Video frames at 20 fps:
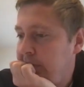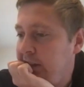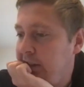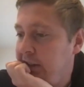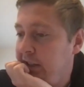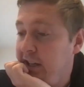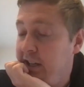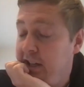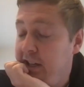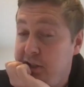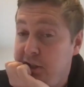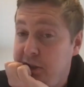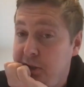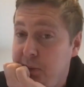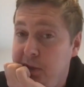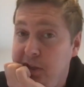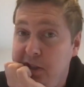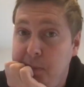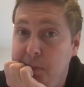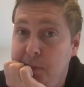Uh, just
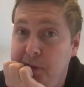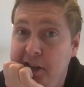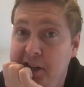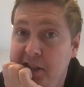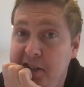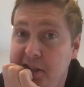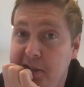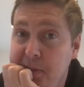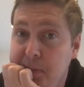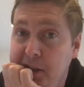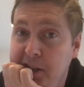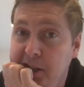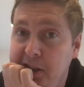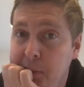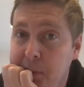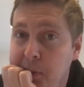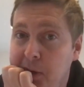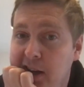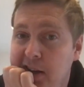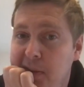when the price is bigger
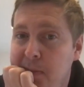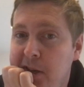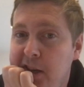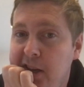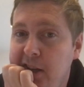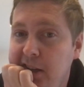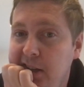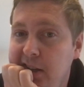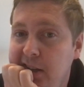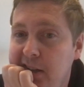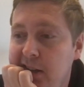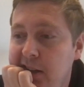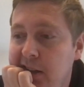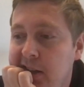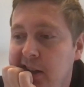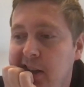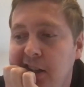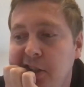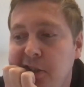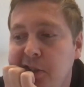than what I make it, and
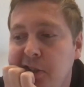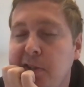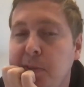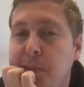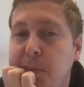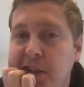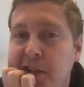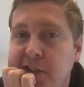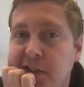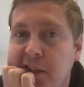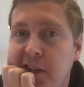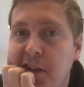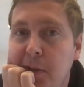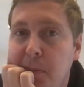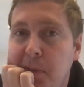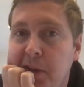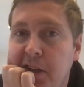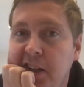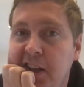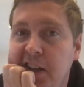then it just depends on how
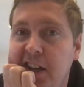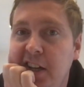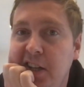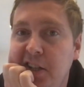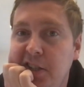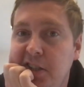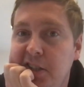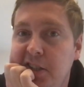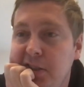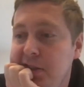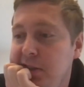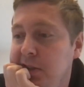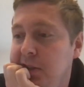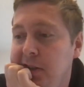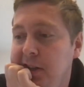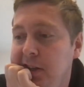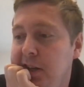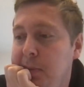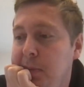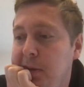big that edge is to
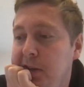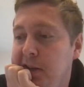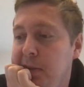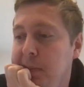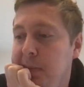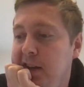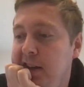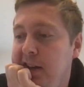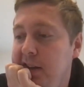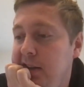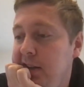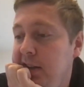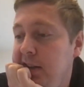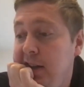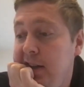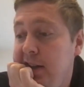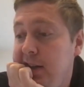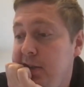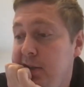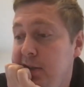how big you bet.
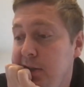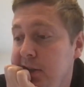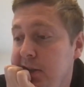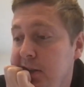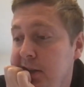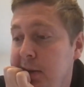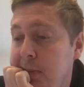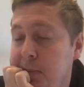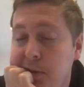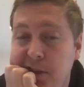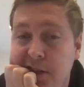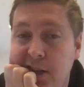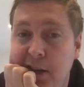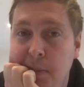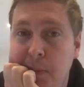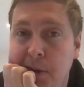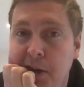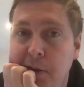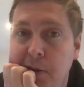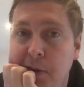Yeah, it's just I'm setting
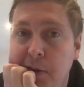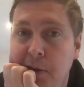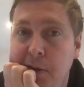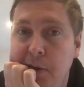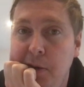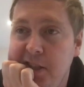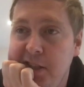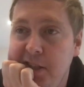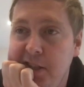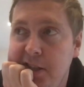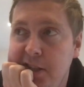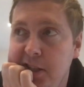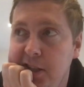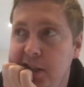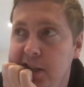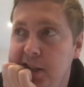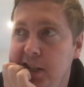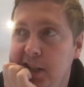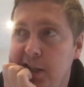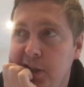my own prices
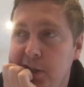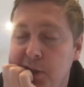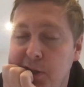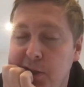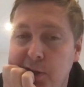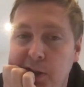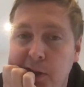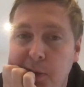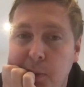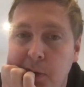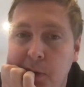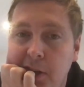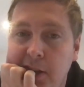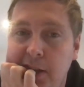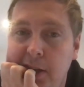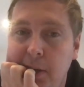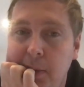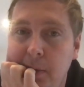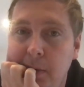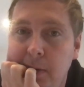and then just trying to work
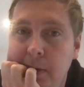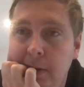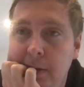out